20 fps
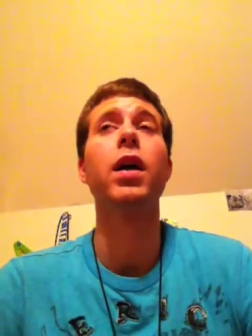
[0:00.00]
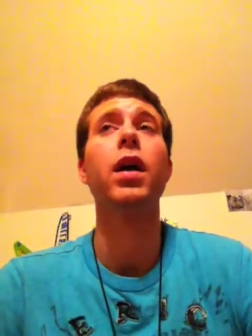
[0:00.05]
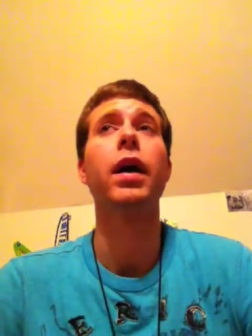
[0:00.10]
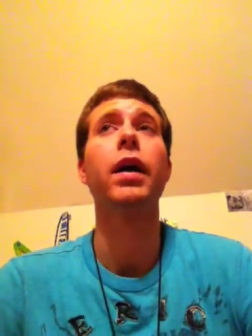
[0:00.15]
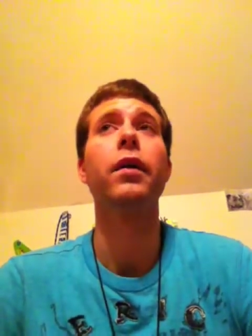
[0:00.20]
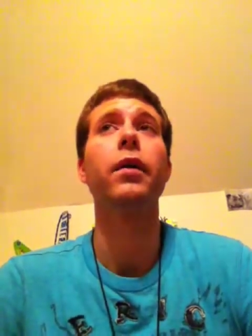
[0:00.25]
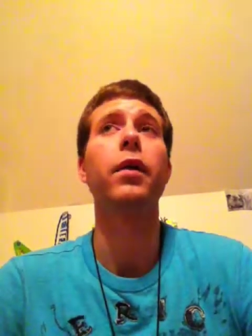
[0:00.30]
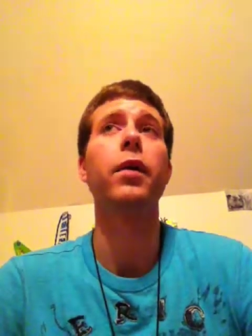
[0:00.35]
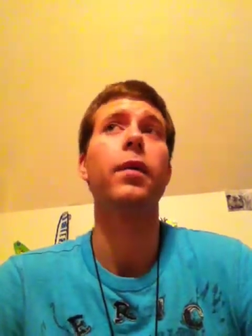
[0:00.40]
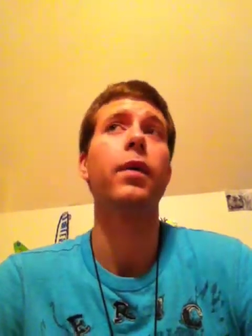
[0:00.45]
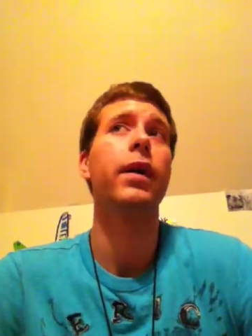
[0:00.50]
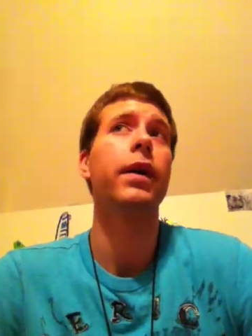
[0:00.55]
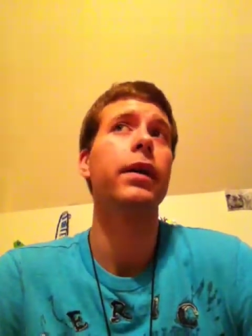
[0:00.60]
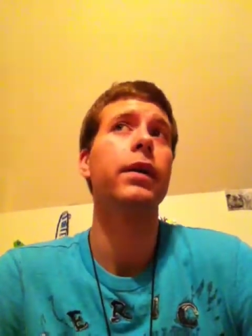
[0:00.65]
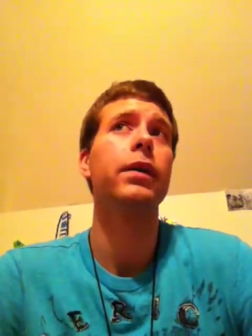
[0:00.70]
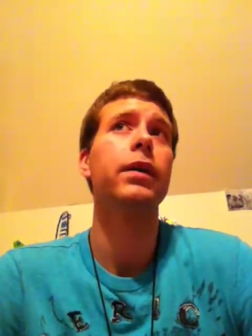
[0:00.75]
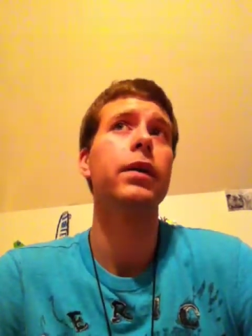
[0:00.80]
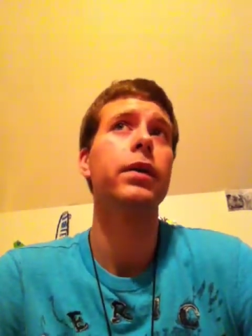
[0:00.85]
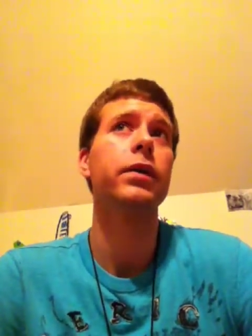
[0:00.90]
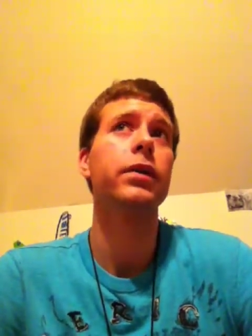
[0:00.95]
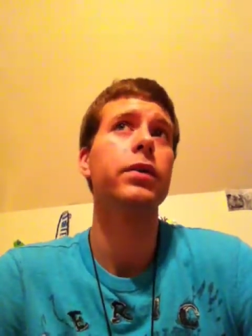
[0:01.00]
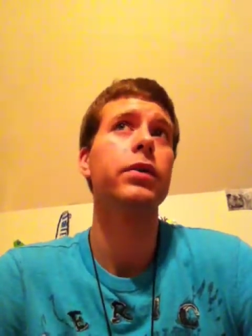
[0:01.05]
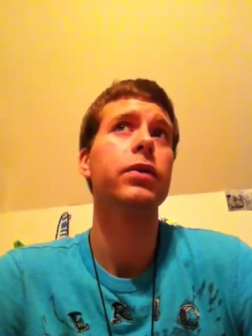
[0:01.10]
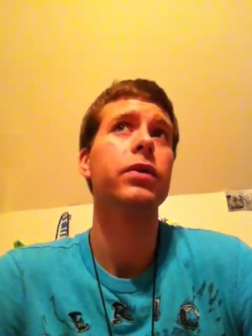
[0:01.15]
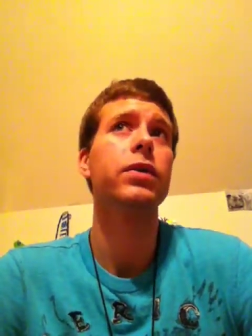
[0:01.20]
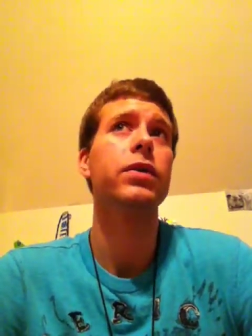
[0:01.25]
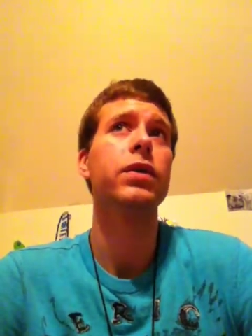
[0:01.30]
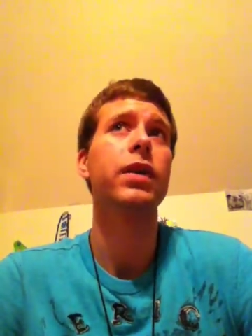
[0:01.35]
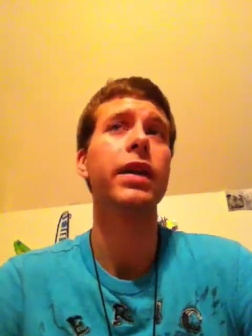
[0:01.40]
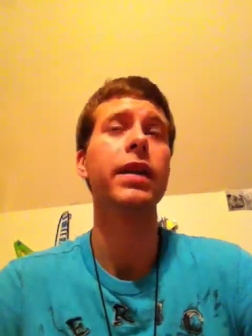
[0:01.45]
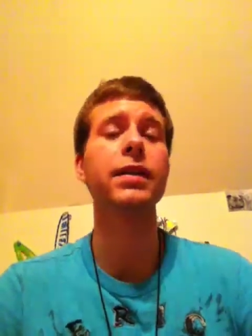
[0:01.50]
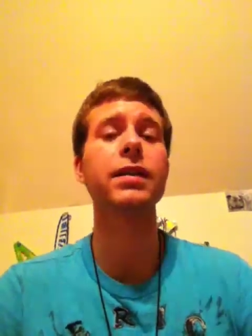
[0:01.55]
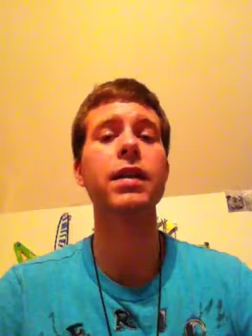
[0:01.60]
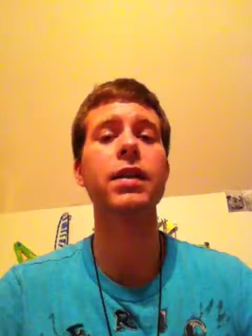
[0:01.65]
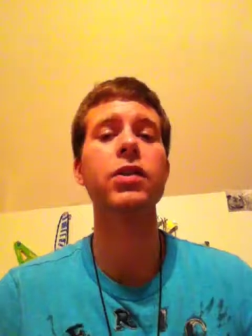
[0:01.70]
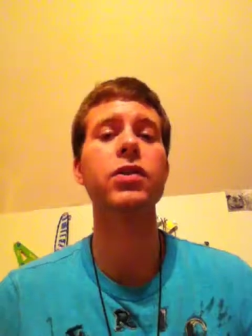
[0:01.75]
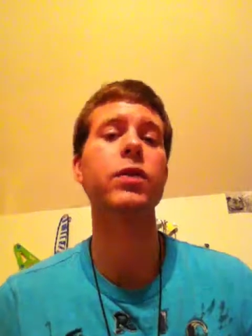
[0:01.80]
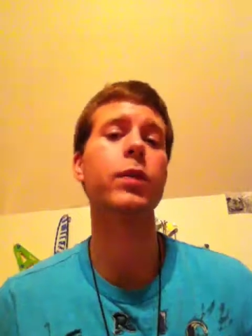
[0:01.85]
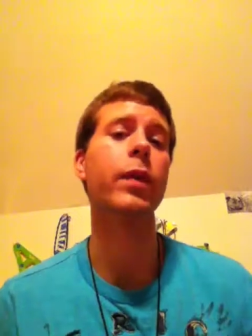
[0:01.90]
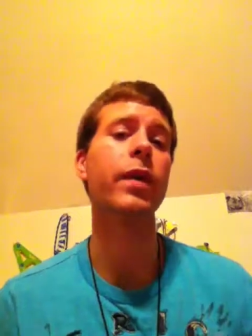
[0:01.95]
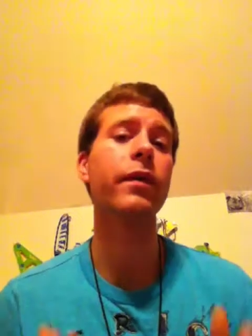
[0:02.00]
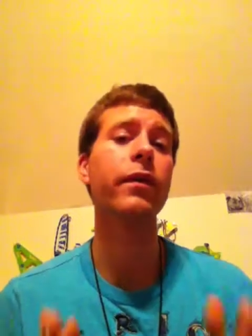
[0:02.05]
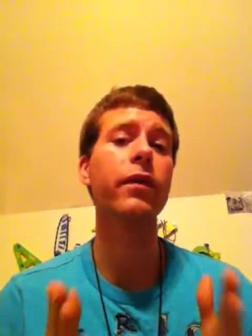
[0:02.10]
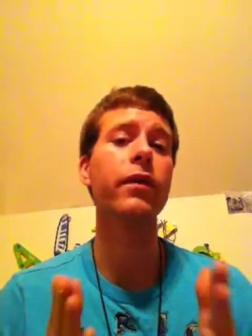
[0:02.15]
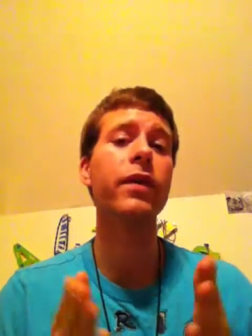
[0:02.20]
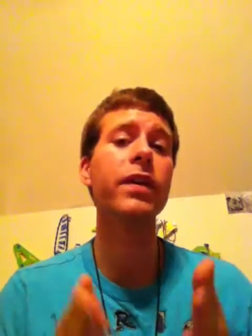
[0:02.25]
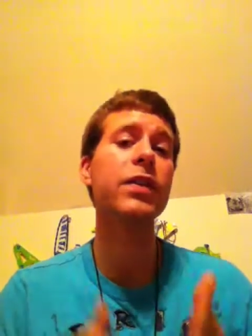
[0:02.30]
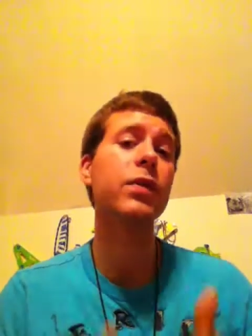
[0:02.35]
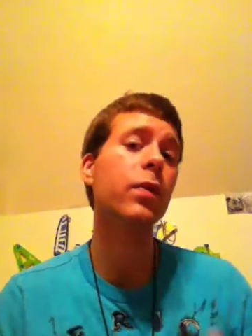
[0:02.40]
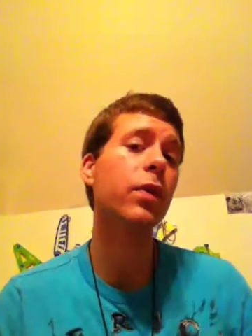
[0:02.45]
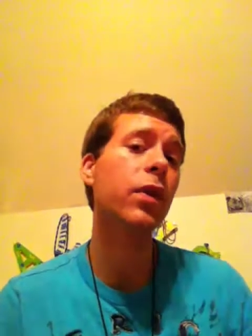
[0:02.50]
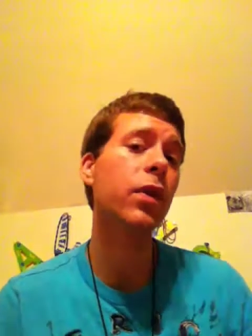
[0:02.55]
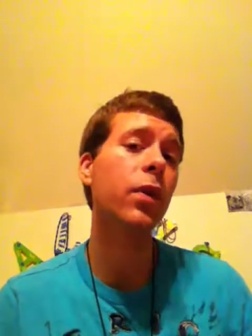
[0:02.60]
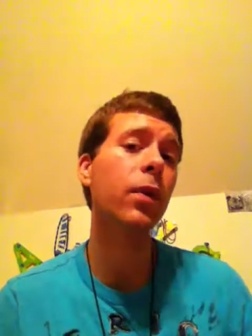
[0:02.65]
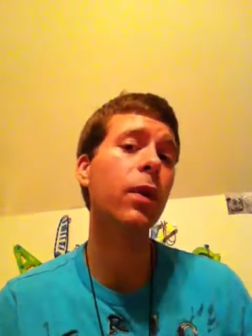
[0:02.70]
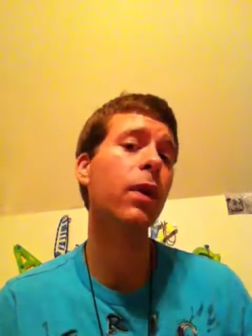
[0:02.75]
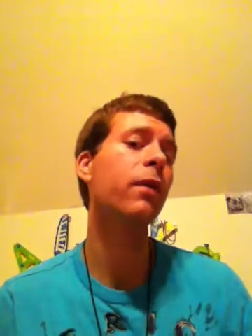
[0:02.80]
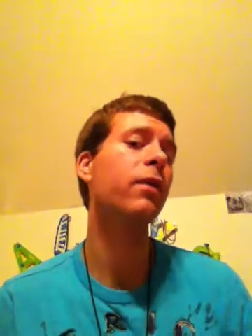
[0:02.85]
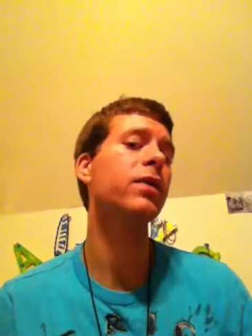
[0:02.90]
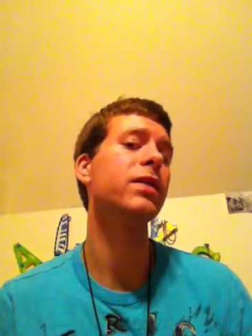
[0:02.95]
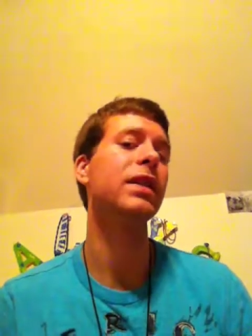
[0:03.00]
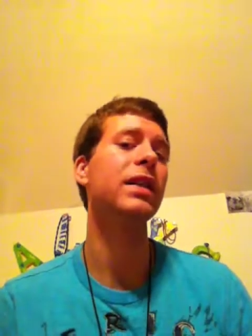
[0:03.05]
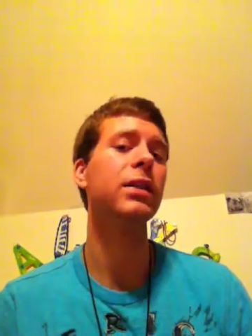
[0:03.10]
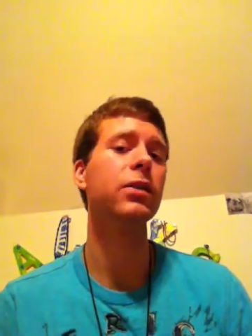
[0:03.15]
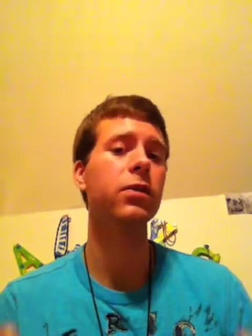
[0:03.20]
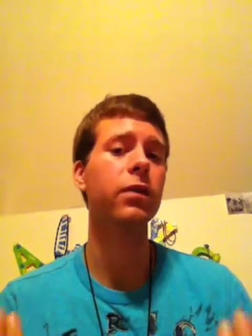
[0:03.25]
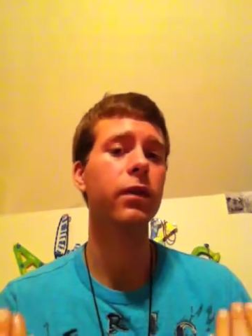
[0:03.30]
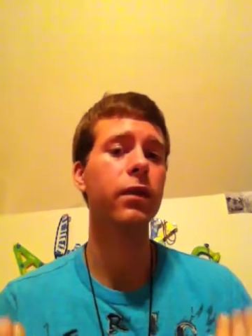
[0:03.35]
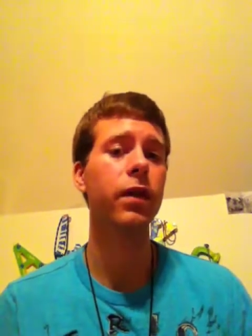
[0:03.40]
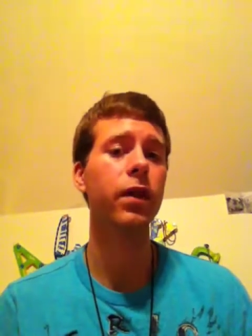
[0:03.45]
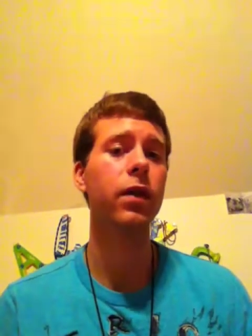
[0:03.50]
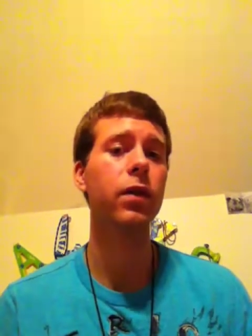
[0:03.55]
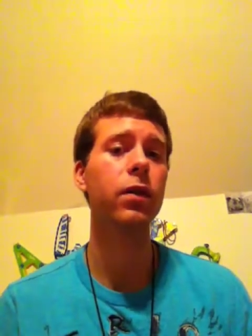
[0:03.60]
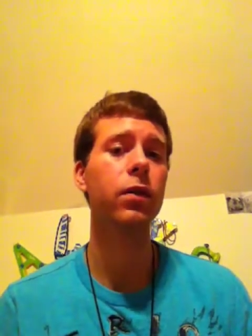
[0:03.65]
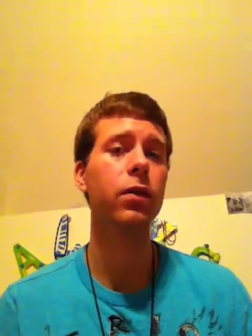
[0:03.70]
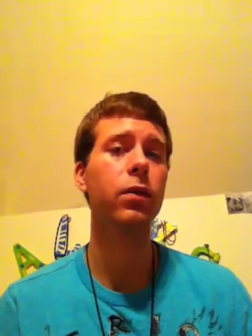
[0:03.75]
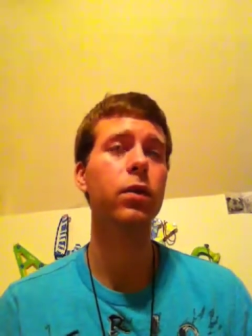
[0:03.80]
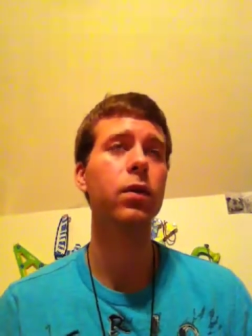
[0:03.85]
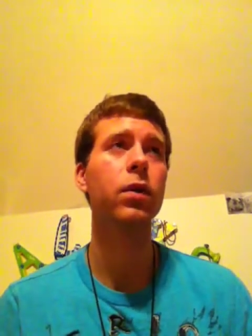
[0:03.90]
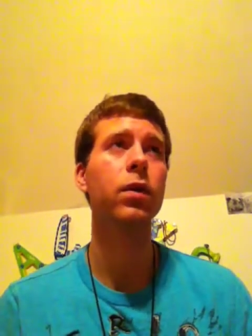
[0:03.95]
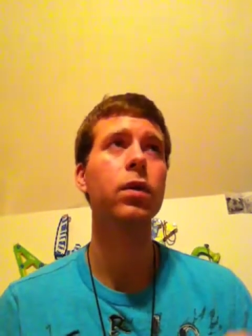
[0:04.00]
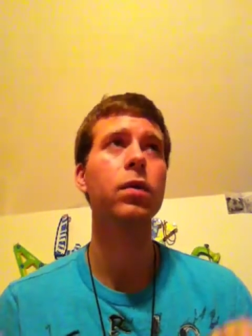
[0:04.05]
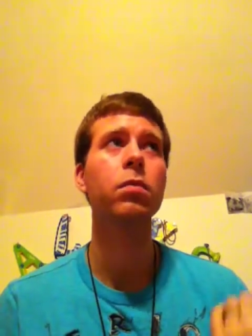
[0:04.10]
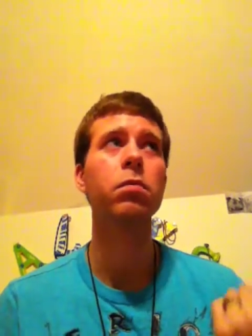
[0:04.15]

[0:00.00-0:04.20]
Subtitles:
I don't know why. And it's just, like I said, it's just whatever fits with you, whatever's easier for you.